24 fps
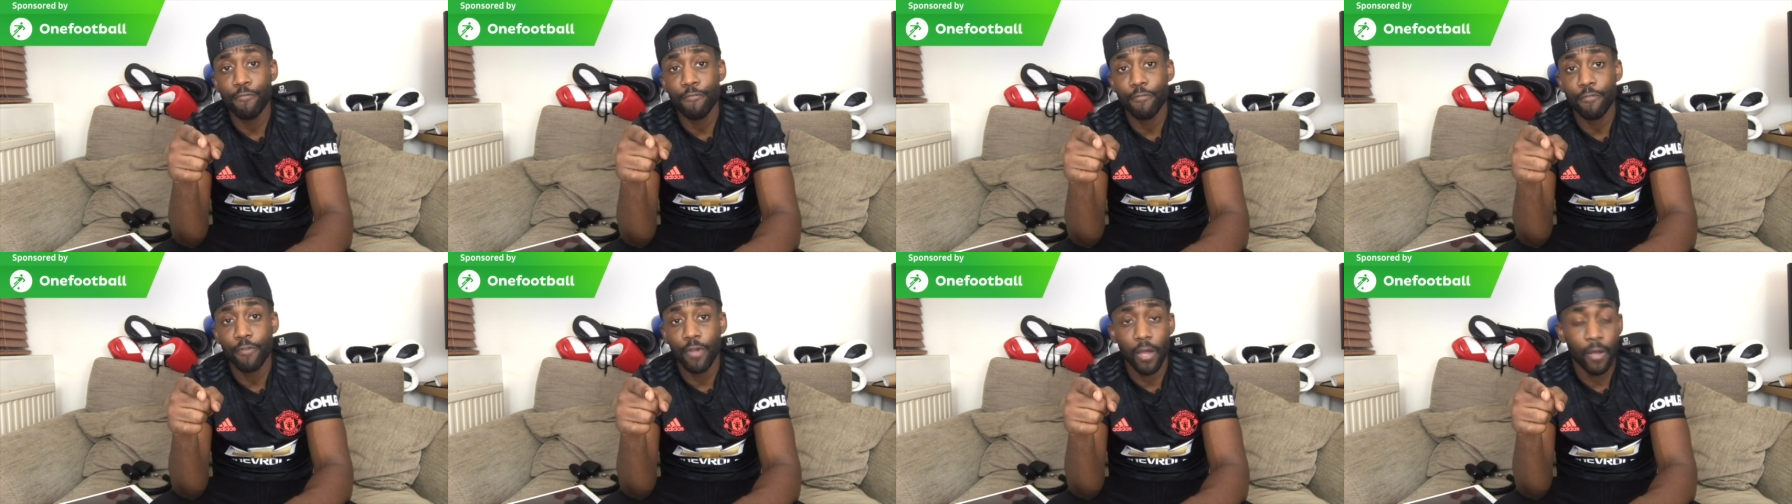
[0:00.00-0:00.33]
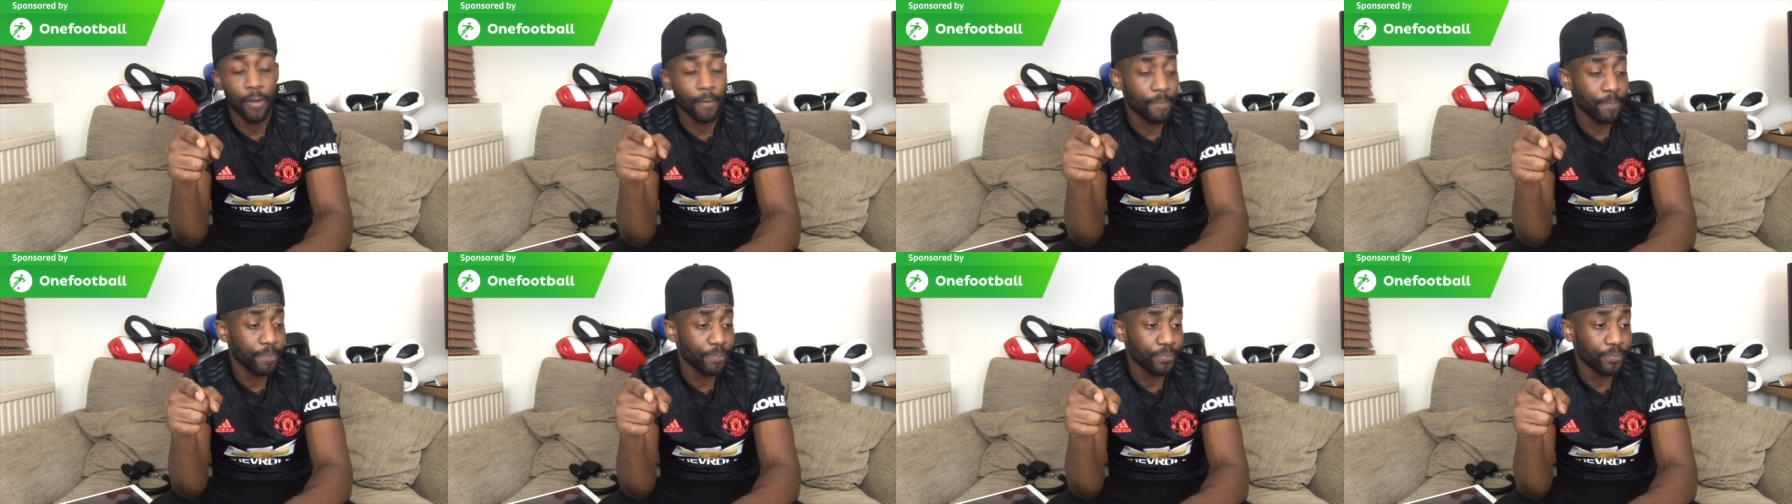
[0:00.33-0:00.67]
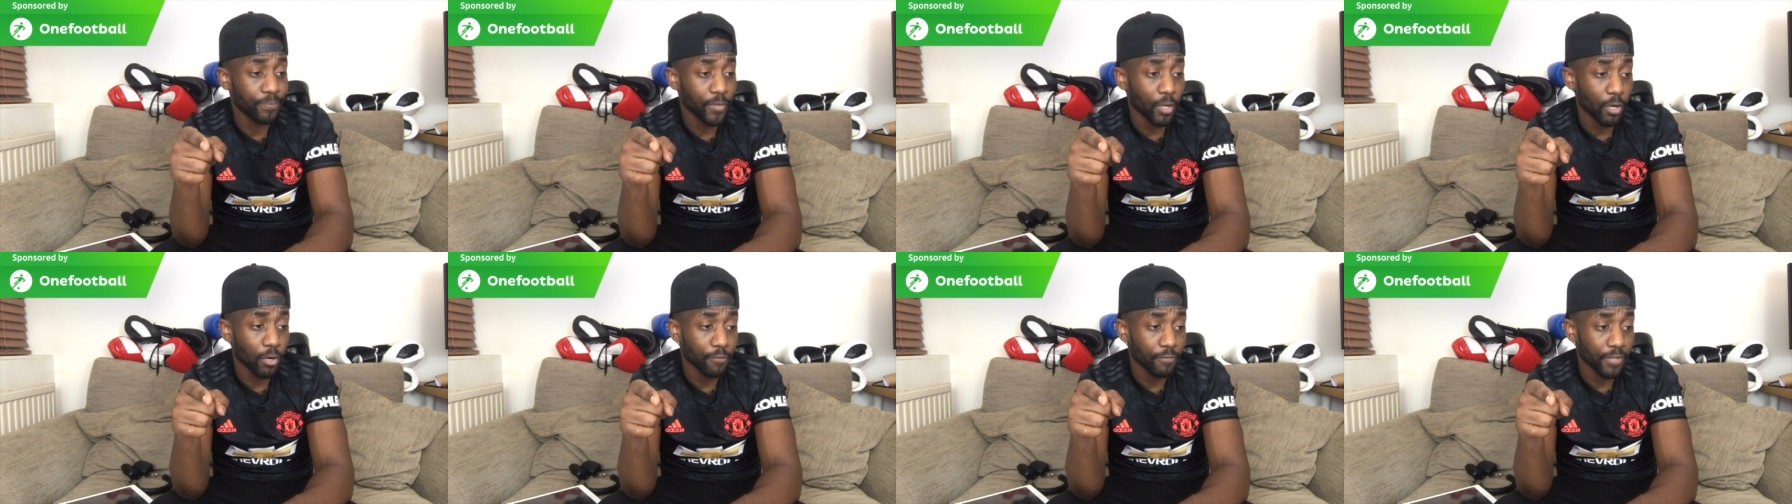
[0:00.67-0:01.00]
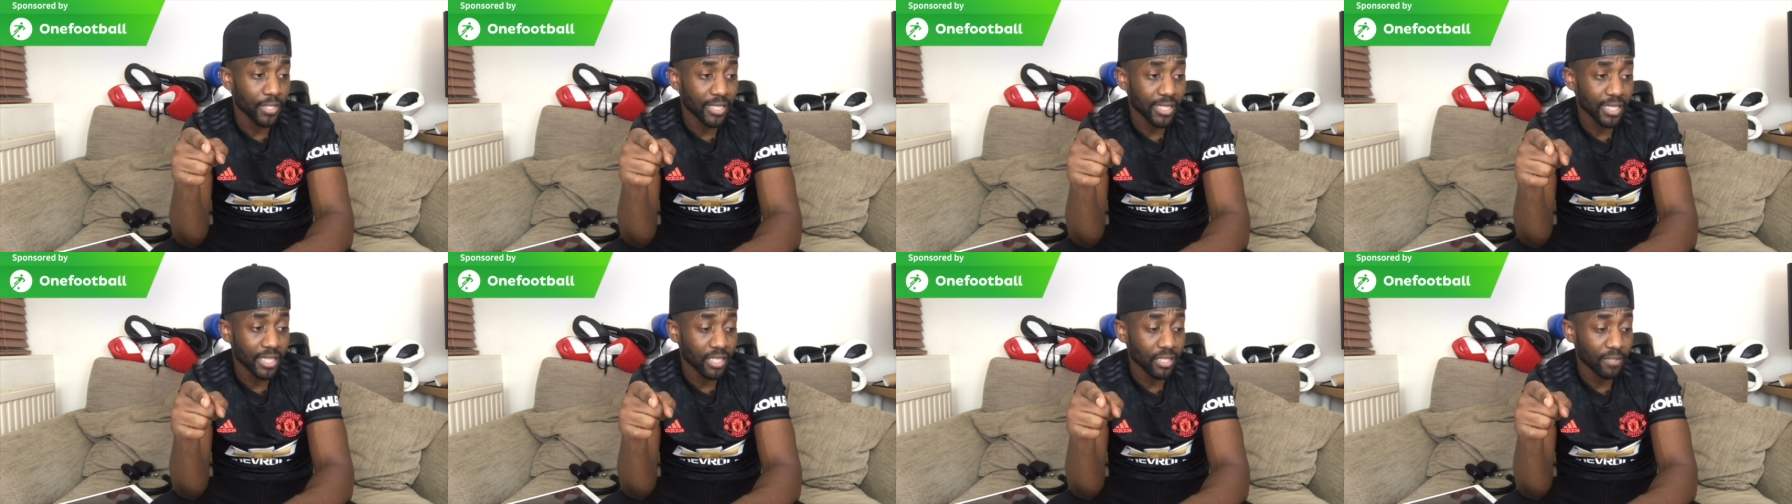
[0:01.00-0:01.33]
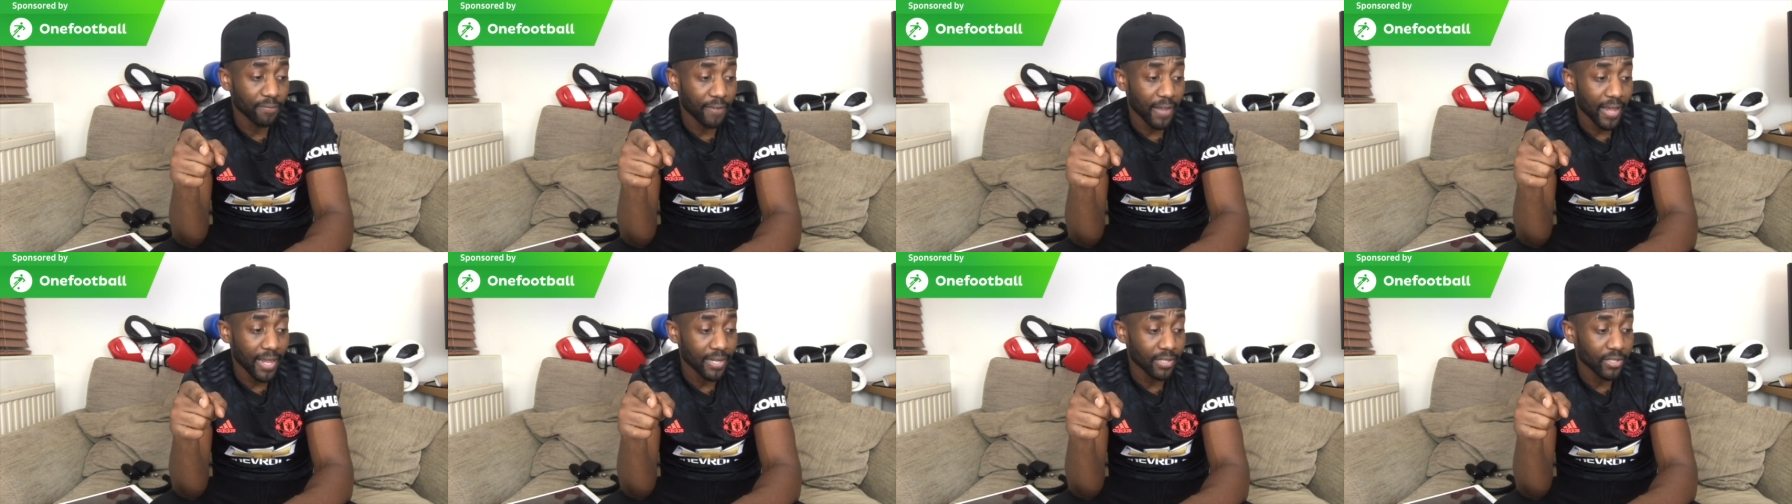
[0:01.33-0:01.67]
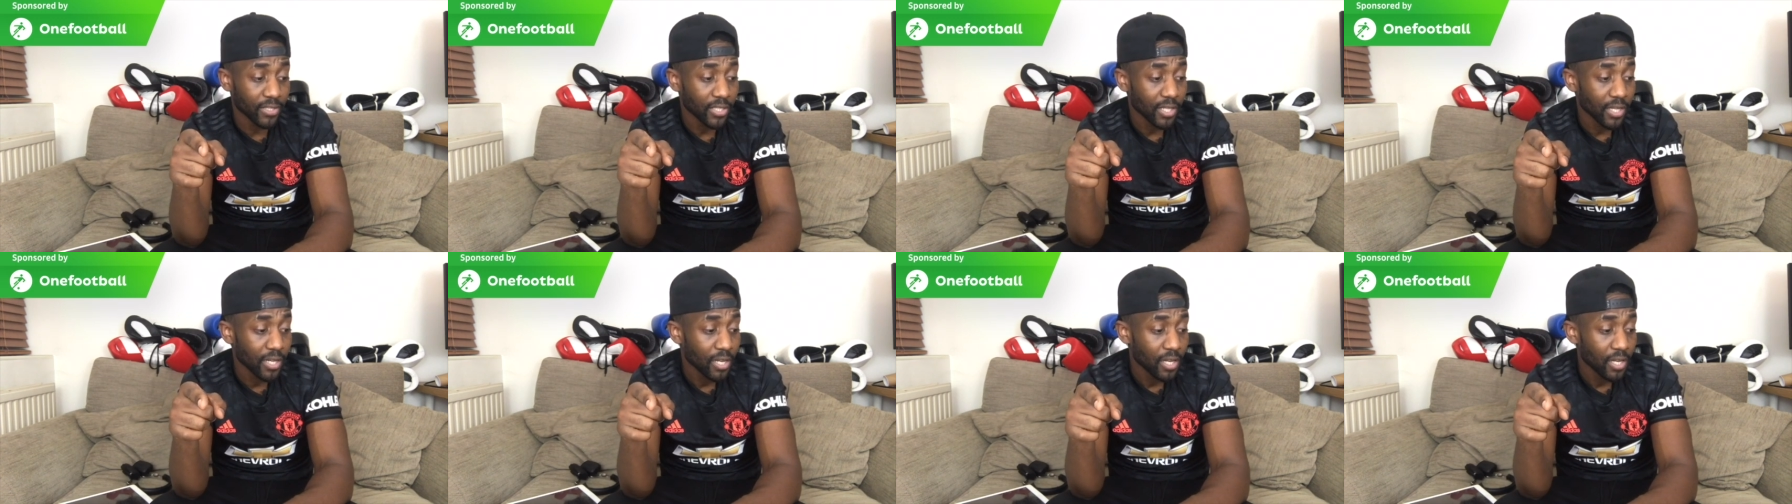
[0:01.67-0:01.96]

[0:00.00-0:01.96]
um, overseas fans.